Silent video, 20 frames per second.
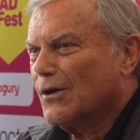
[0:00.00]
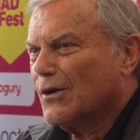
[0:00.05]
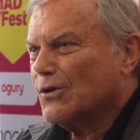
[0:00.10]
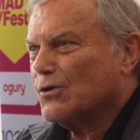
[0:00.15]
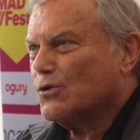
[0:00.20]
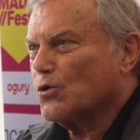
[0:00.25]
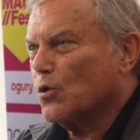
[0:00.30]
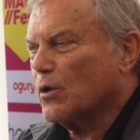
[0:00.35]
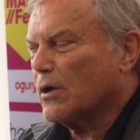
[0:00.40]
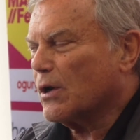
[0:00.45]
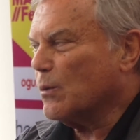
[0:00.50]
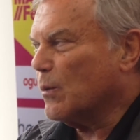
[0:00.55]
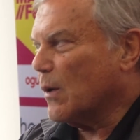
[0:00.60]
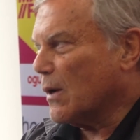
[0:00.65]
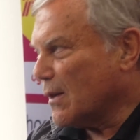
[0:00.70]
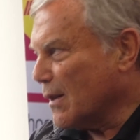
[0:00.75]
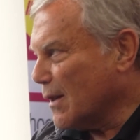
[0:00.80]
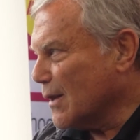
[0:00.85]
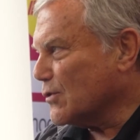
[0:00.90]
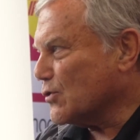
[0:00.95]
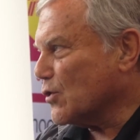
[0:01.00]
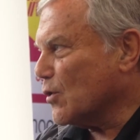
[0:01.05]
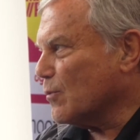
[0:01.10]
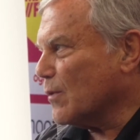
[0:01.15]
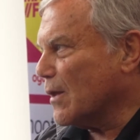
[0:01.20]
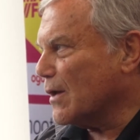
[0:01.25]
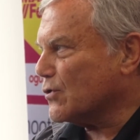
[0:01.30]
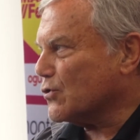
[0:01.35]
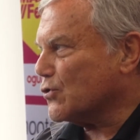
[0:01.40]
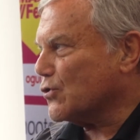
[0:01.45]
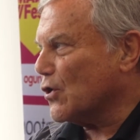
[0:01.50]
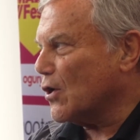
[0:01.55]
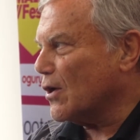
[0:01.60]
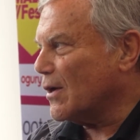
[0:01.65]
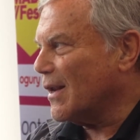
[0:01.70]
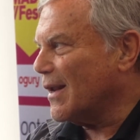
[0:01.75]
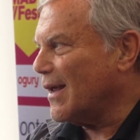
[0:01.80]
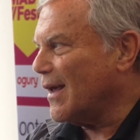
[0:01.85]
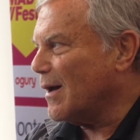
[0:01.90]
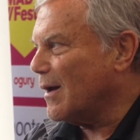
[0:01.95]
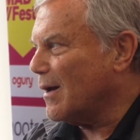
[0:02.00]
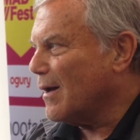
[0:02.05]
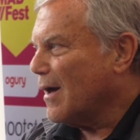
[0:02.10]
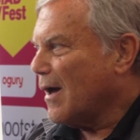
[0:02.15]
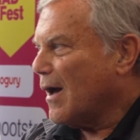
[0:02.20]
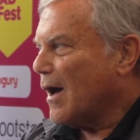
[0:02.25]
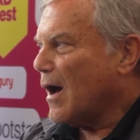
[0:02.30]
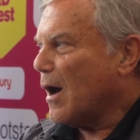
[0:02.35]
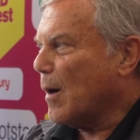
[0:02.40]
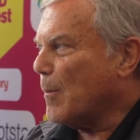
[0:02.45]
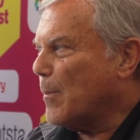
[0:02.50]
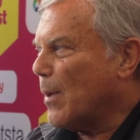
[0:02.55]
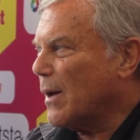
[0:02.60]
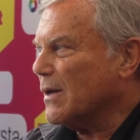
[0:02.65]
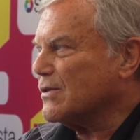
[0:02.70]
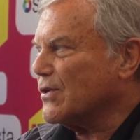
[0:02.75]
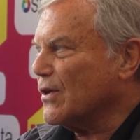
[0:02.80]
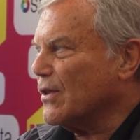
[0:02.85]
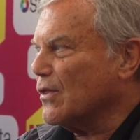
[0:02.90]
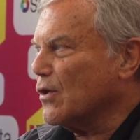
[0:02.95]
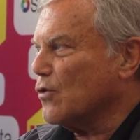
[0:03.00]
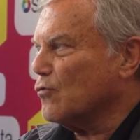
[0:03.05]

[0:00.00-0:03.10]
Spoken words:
talking about it. There's certainly a buzz in the